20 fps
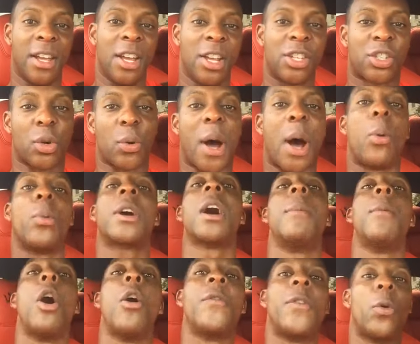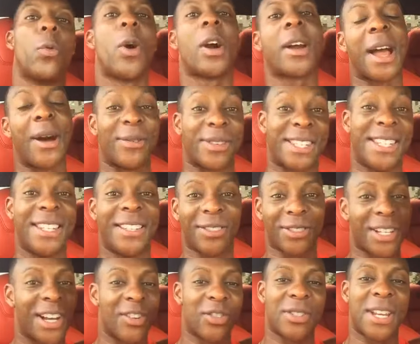So when I would come home from work, I would see those
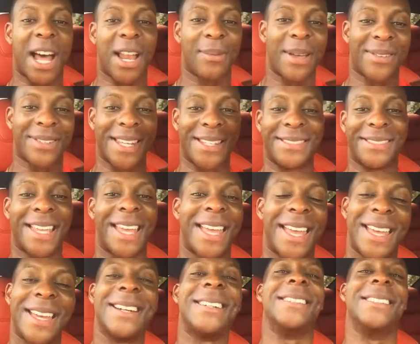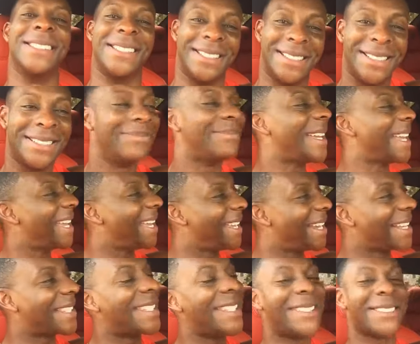$100. I was like, man, I
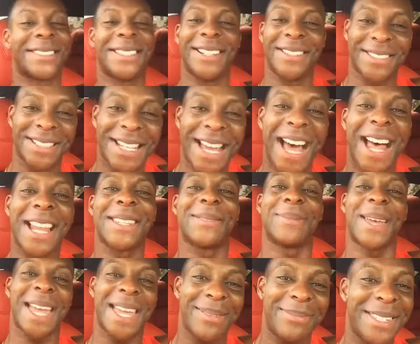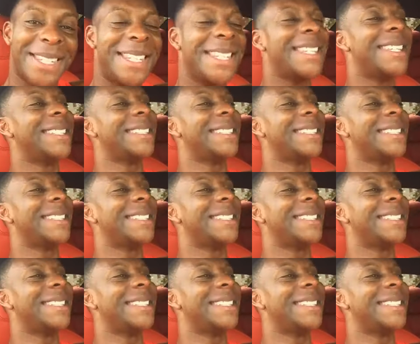see those $100, baby.